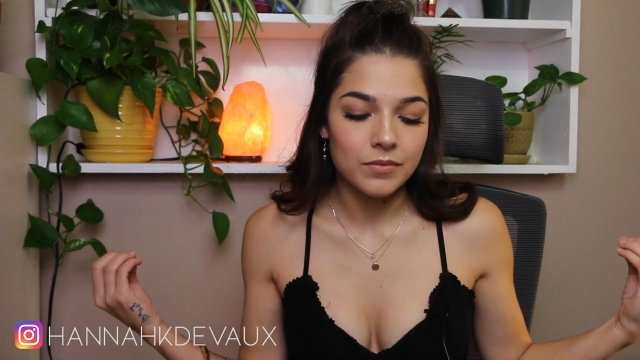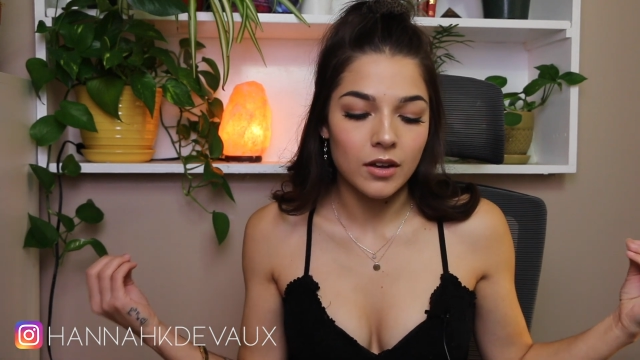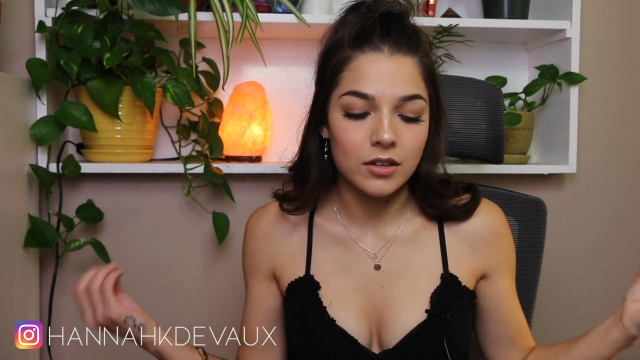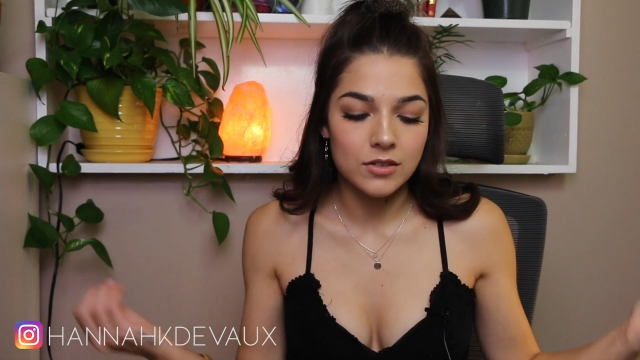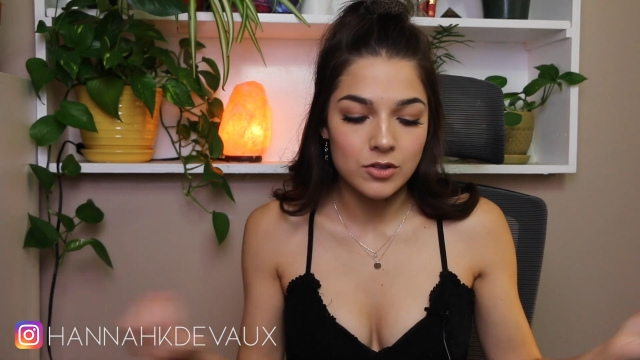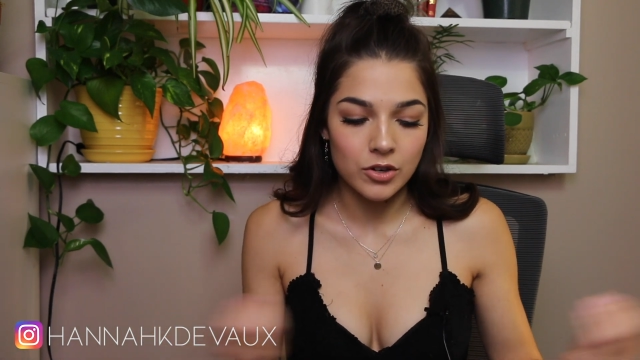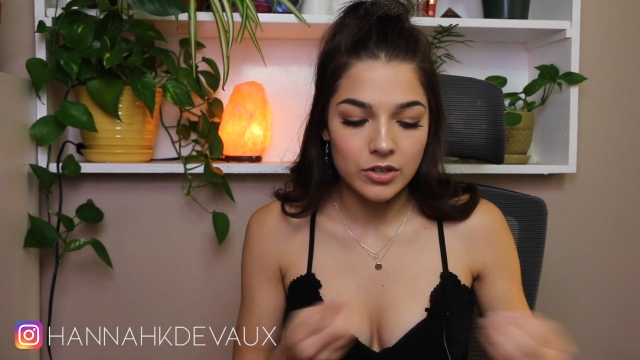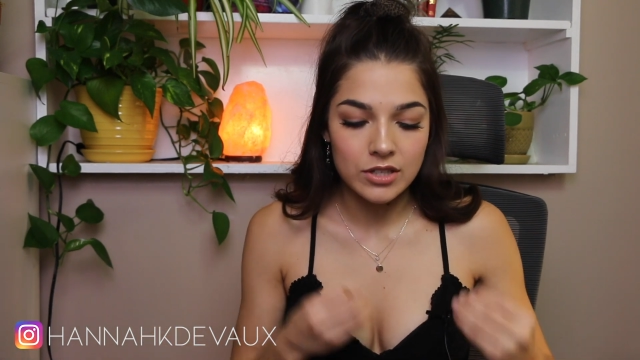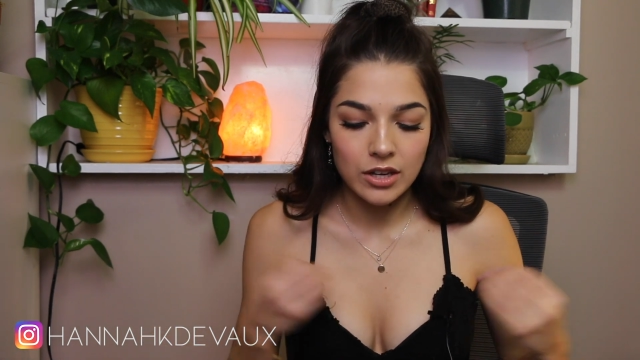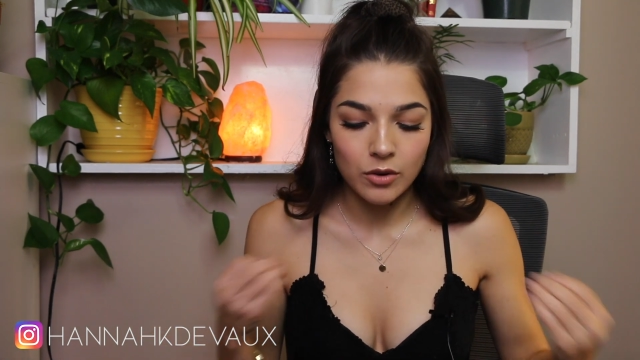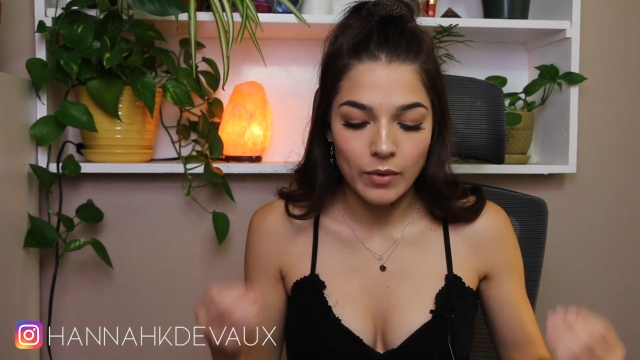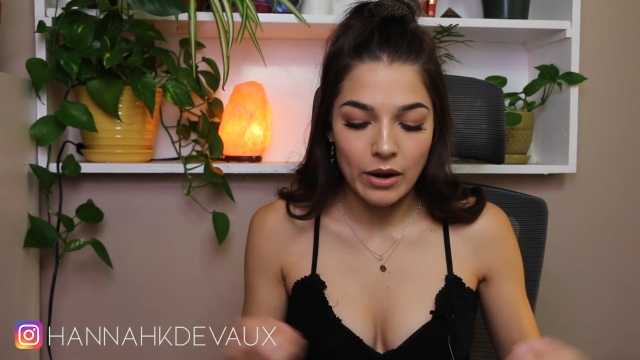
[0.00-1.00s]

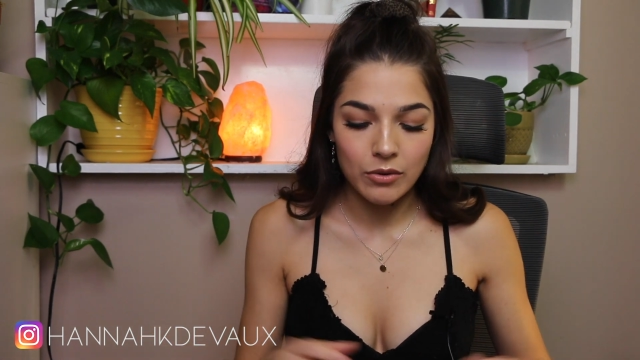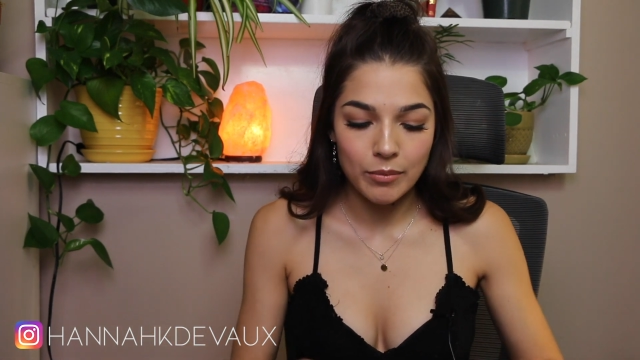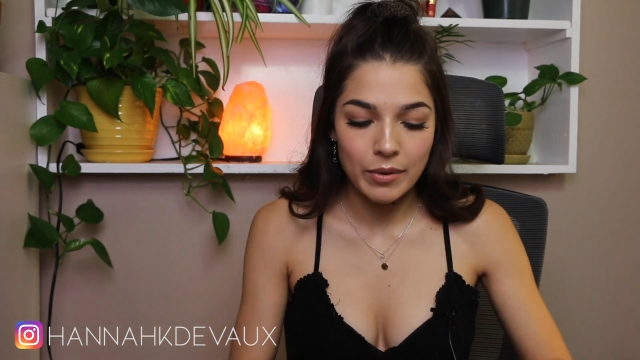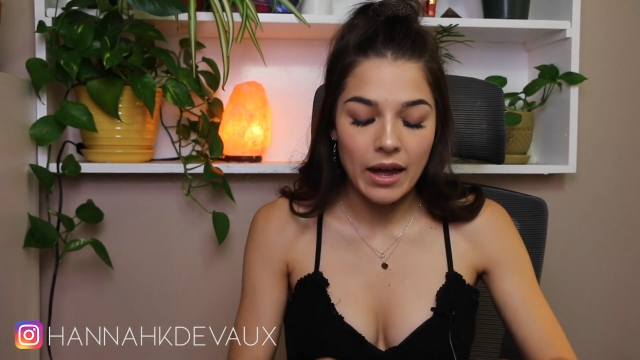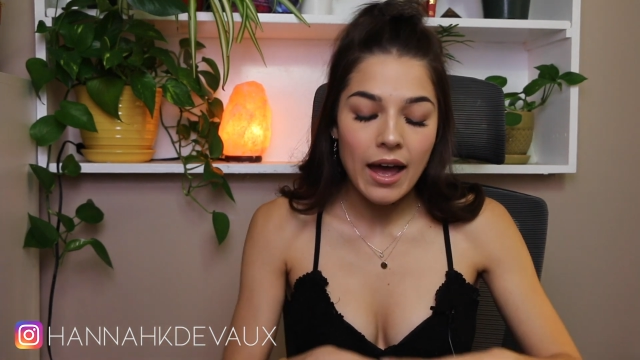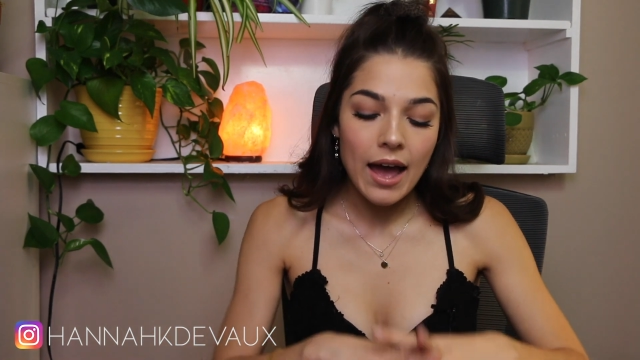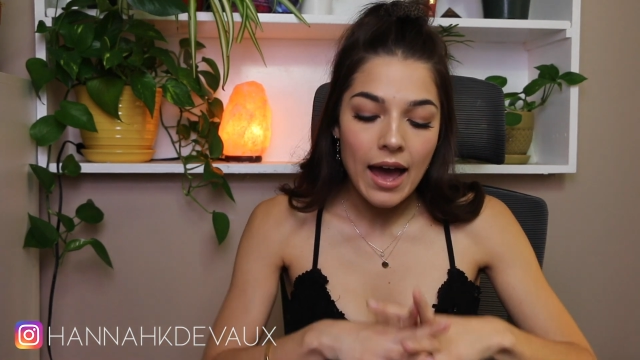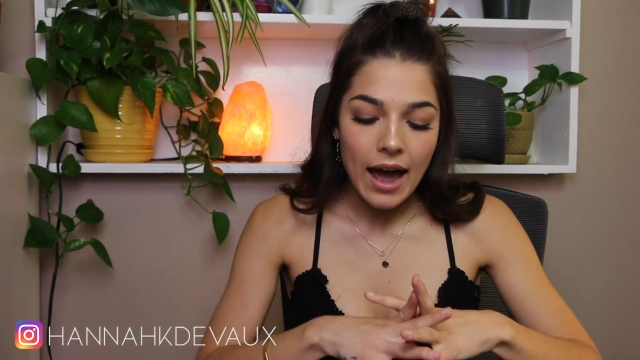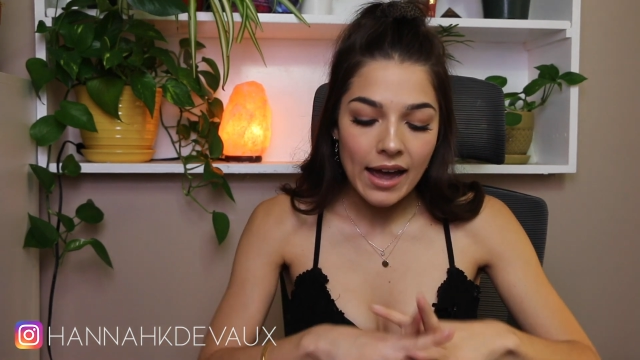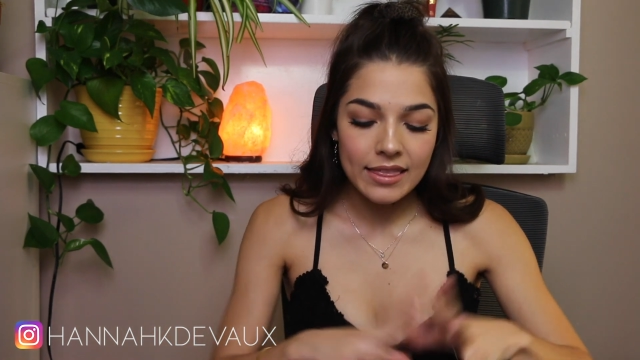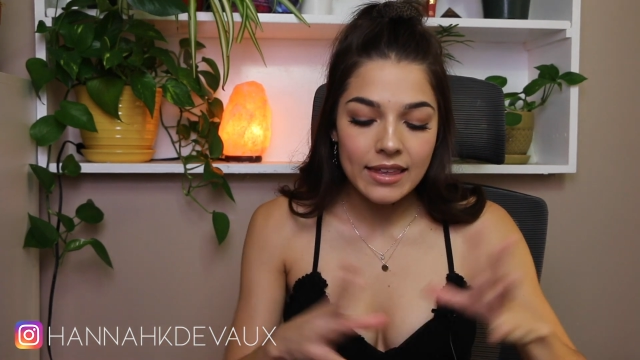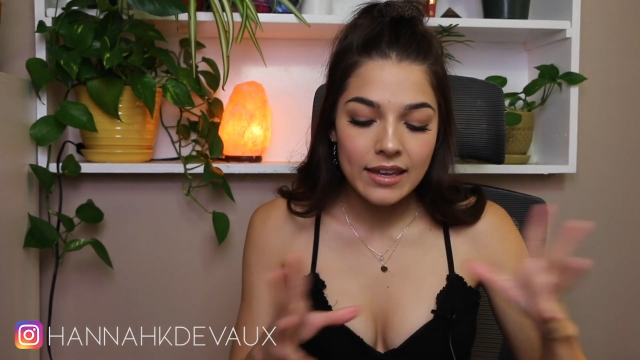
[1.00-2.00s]
uncertainty around it, but
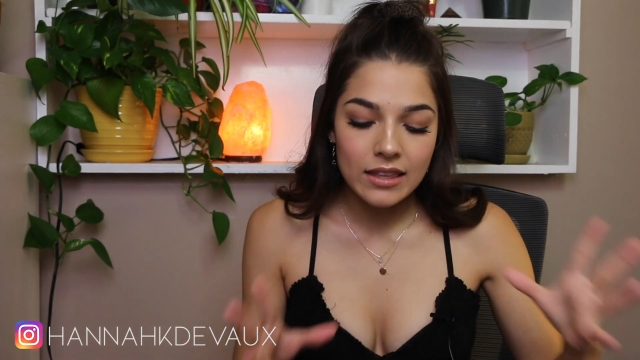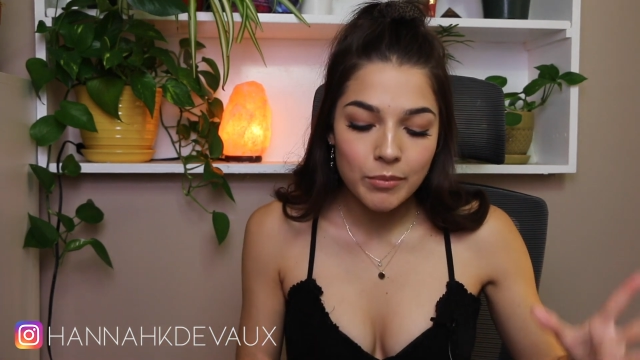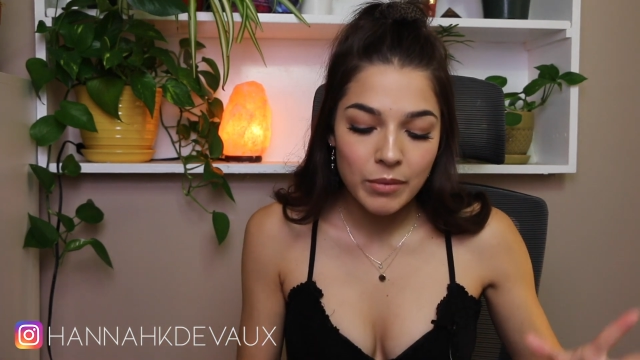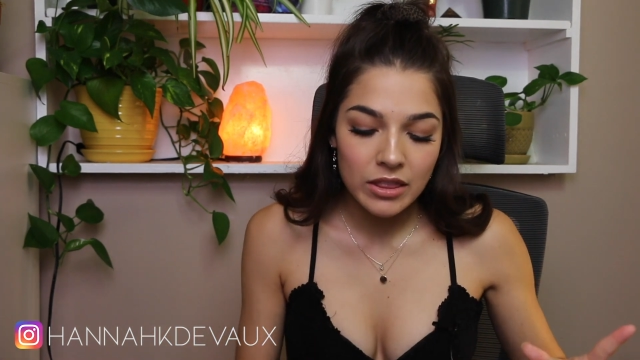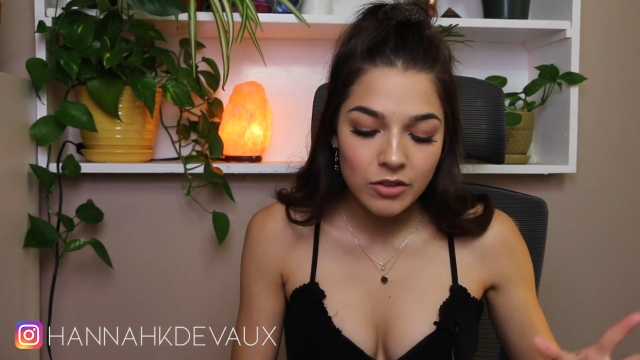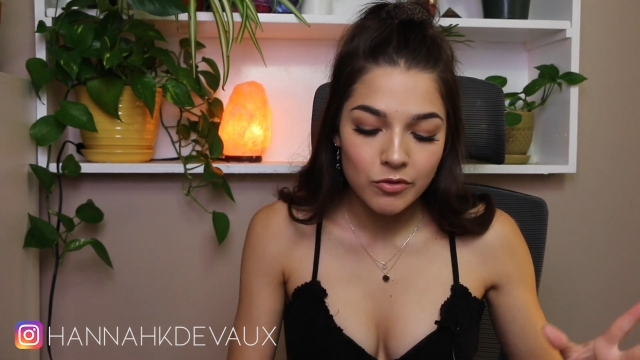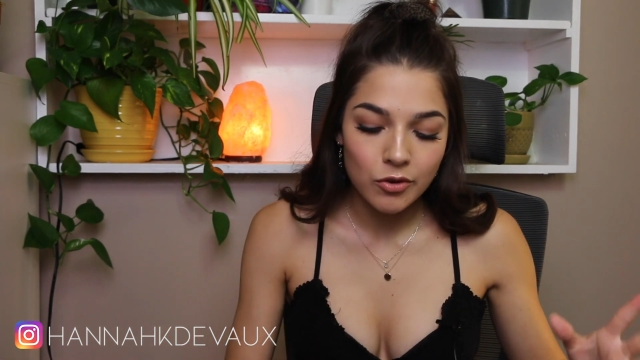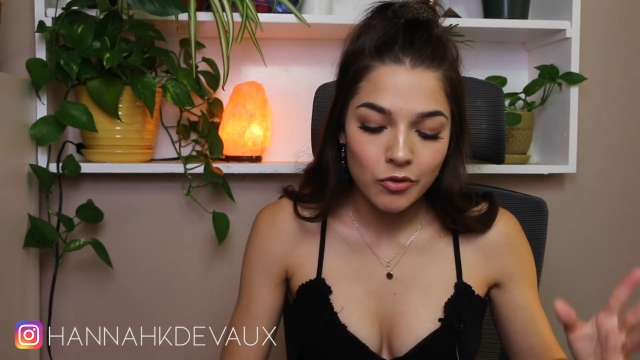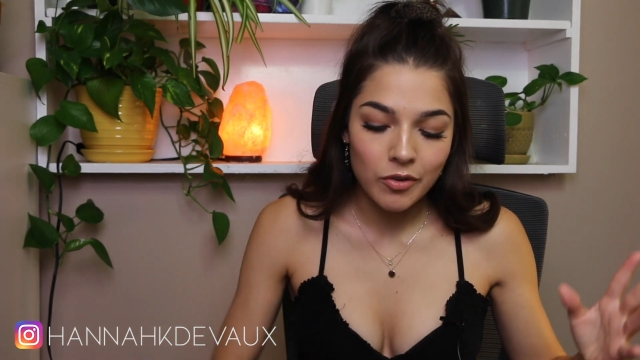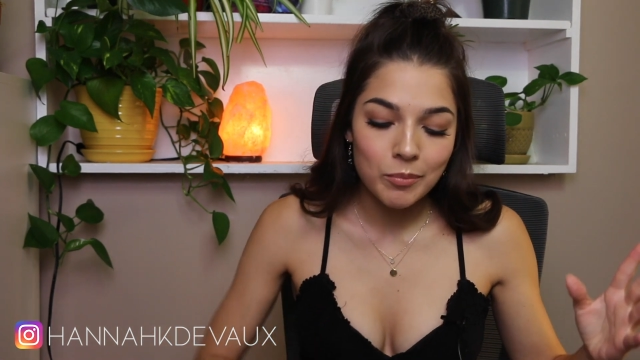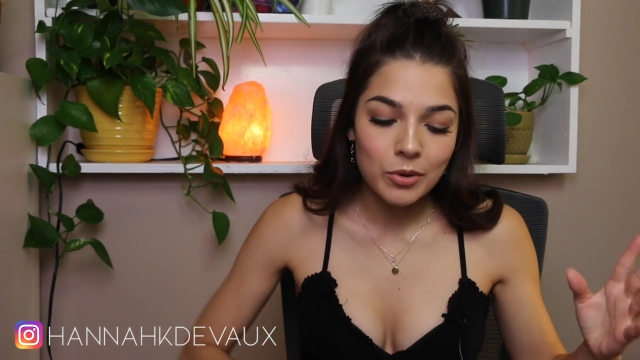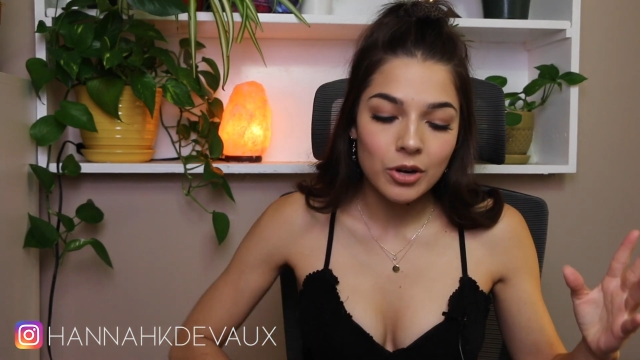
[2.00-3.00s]
I think in the month of
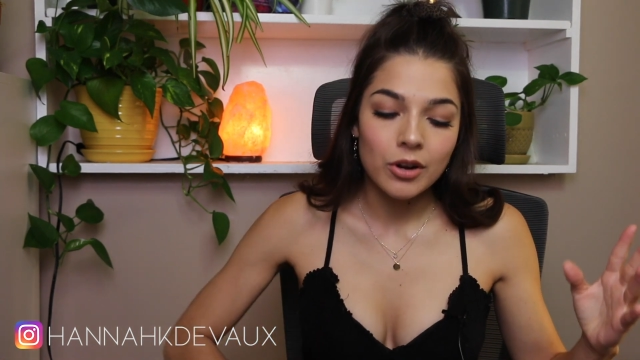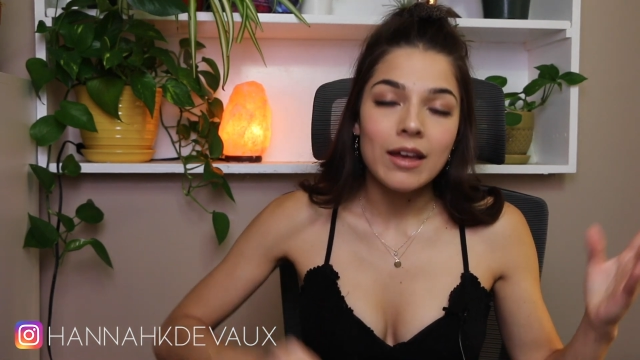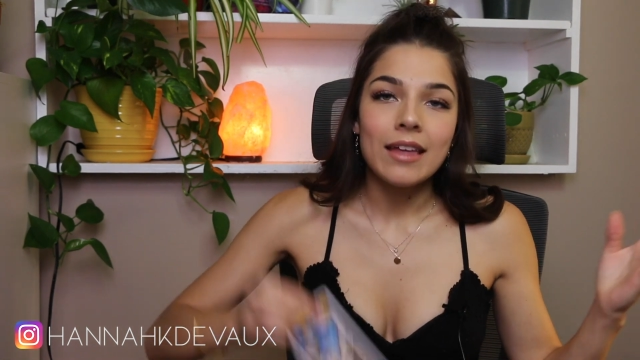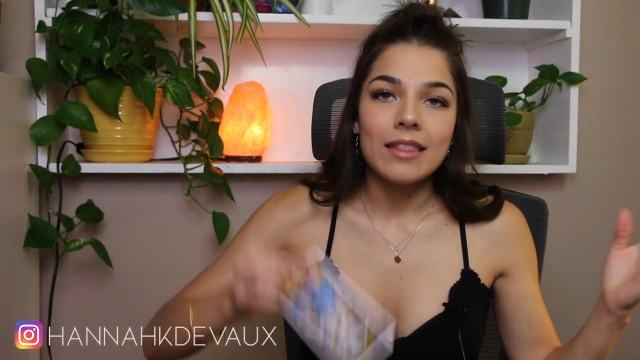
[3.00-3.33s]
November,